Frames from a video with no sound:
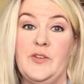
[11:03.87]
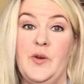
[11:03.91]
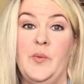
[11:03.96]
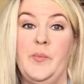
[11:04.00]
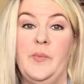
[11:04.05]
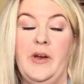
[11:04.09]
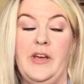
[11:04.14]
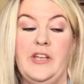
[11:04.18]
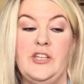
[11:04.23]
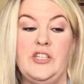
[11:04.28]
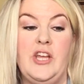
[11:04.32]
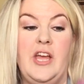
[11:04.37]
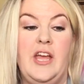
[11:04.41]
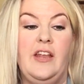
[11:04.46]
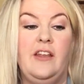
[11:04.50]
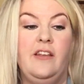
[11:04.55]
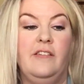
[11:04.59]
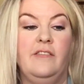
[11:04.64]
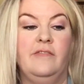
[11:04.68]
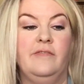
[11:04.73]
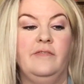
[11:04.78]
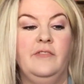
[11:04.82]
much,
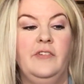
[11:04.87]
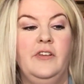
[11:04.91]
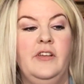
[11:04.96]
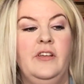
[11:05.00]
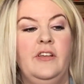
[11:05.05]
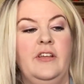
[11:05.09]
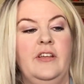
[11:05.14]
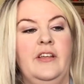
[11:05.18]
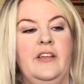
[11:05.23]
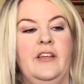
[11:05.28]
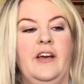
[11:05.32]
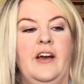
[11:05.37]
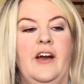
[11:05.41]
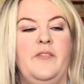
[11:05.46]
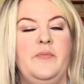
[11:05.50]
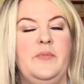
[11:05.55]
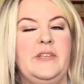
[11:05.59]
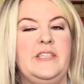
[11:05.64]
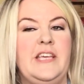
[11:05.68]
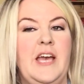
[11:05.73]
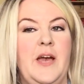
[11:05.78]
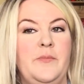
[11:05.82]
and I've
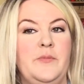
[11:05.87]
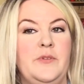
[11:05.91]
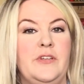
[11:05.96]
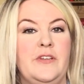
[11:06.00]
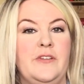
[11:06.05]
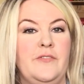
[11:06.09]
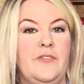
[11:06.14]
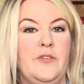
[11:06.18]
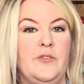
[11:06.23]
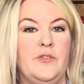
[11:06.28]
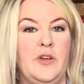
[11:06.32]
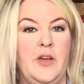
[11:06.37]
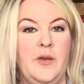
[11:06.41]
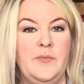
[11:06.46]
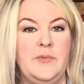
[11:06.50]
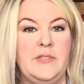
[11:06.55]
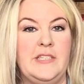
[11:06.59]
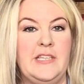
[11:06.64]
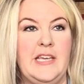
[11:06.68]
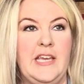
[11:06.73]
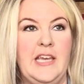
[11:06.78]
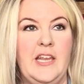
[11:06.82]
been tempted a few times
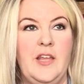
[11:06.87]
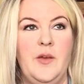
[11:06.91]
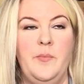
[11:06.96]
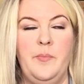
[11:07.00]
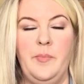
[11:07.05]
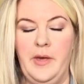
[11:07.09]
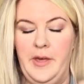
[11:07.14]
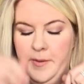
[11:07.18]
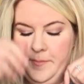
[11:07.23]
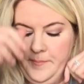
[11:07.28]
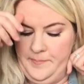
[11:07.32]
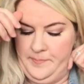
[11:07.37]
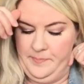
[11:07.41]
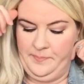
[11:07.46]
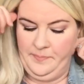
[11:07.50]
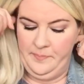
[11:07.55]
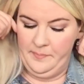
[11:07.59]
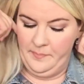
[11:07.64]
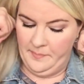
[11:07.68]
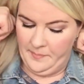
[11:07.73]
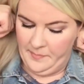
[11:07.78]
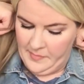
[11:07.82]
to get it, but
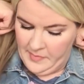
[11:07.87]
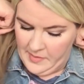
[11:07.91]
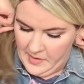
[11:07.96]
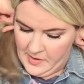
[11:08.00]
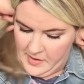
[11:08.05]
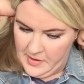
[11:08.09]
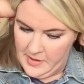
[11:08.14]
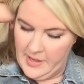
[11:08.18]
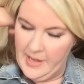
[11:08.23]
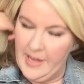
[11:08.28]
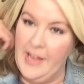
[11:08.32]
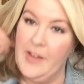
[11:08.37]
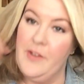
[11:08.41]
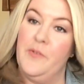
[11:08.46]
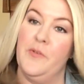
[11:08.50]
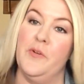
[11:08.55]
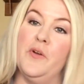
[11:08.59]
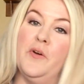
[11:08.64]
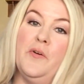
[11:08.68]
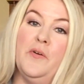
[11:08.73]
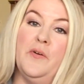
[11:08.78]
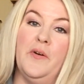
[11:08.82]
I don't
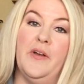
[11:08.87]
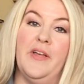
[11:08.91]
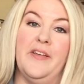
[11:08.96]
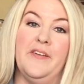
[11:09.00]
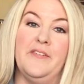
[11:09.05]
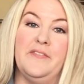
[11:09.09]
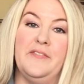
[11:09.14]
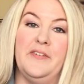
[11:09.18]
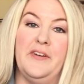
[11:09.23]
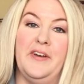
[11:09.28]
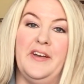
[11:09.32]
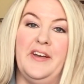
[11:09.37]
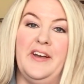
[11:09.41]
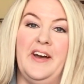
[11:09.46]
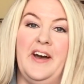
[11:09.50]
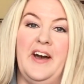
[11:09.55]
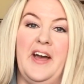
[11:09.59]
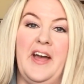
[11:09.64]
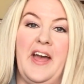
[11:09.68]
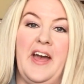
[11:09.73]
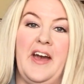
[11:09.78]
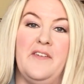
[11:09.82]
know if
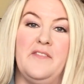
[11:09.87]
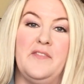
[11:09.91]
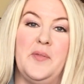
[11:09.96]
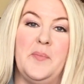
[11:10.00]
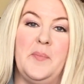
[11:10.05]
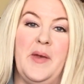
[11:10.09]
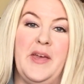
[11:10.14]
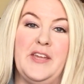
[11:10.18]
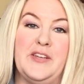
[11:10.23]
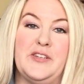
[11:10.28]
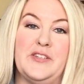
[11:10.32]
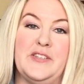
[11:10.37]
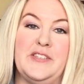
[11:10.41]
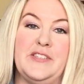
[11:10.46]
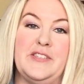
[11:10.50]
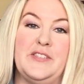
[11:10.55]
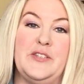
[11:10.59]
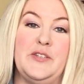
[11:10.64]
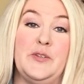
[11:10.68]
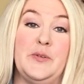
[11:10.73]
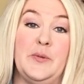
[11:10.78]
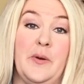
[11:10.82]
I have the patience
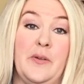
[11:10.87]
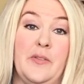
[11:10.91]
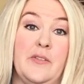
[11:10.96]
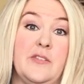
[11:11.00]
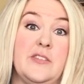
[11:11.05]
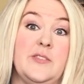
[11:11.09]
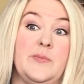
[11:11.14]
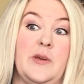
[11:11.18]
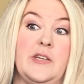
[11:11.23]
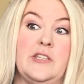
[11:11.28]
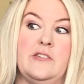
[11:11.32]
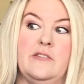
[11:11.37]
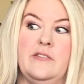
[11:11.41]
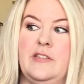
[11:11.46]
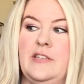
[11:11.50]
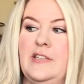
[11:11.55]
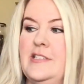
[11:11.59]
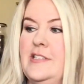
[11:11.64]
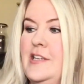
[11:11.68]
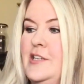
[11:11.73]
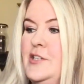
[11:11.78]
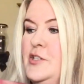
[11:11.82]
to do all those specialty
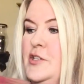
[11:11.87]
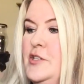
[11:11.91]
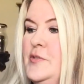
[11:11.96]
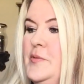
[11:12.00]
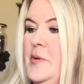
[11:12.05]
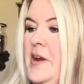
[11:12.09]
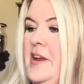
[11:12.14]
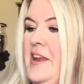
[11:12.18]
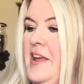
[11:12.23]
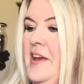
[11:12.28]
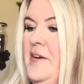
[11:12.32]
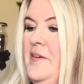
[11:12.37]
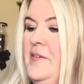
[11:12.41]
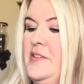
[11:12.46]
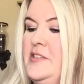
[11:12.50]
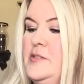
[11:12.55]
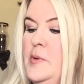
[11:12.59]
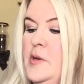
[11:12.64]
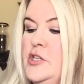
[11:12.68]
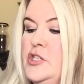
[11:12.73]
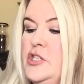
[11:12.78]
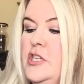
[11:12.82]
stitches right now,
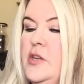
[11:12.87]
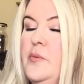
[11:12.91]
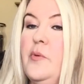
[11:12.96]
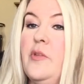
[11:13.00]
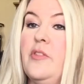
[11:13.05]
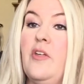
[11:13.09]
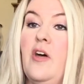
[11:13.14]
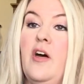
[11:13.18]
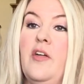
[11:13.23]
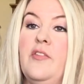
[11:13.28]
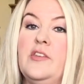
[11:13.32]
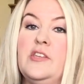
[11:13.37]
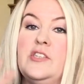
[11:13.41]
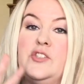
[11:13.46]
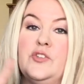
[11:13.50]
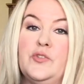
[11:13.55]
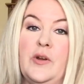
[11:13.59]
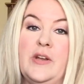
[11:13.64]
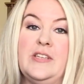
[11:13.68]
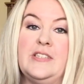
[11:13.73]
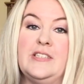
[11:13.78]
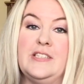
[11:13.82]
especially with all the
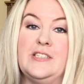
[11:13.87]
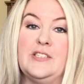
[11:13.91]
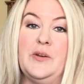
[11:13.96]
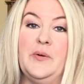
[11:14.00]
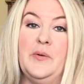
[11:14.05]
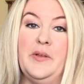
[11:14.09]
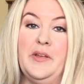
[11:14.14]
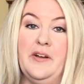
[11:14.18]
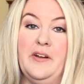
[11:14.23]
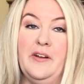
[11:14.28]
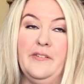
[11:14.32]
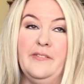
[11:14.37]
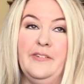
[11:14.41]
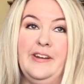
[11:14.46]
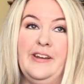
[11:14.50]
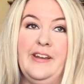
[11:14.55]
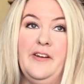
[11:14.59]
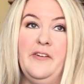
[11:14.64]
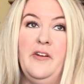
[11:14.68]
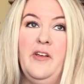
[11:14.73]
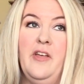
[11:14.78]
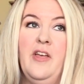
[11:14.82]
stress that's going on right
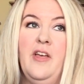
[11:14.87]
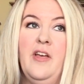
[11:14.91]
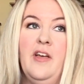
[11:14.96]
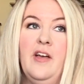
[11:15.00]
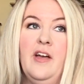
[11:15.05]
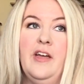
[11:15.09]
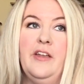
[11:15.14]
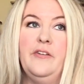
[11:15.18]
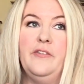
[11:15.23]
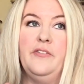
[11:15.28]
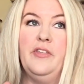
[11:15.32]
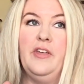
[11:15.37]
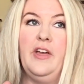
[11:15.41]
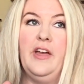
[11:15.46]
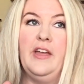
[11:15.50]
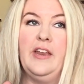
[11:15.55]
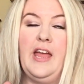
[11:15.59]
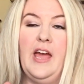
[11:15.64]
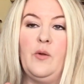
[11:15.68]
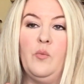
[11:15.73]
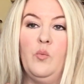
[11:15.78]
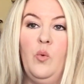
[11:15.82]
now. I don't think I can
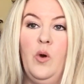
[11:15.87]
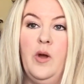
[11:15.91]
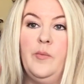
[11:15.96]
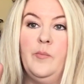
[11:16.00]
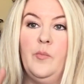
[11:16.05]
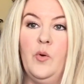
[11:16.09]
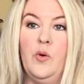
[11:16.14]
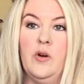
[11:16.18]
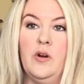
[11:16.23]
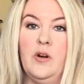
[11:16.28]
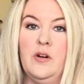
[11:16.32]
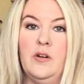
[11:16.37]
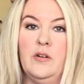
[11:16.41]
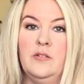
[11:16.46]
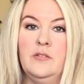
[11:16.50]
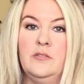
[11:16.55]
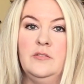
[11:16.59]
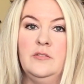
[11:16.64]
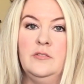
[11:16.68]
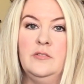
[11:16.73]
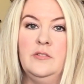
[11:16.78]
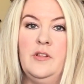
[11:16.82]
add one more
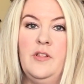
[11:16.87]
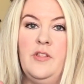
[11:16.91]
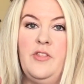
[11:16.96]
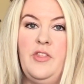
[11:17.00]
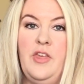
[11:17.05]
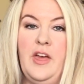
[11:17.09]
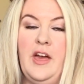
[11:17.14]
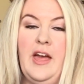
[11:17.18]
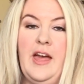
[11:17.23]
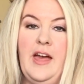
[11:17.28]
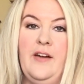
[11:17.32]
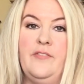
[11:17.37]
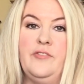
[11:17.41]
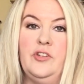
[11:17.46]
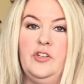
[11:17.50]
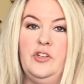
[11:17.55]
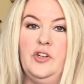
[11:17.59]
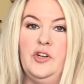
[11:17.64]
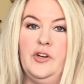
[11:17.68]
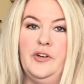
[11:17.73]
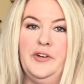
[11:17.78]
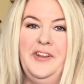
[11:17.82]
thing I have to
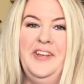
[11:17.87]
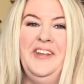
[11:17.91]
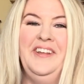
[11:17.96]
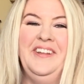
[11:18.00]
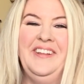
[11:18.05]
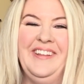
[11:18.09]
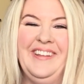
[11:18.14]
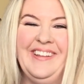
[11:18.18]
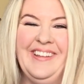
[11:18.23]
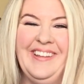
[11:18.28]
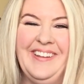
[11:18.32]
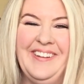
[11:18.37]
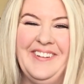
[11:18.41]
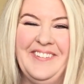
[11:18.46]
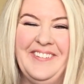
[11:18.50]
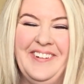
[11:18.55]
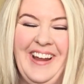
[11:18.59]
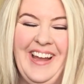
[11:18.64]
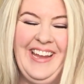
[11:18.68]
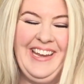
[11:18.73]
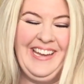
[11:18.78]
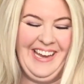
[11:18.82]
learn
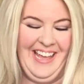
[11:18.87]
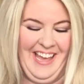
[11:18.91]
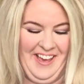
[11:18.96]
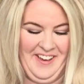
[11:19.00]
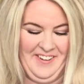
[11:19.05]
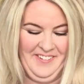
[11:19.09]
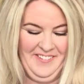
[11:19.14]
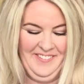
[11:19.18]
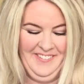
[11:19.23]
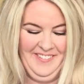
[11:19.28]
right now.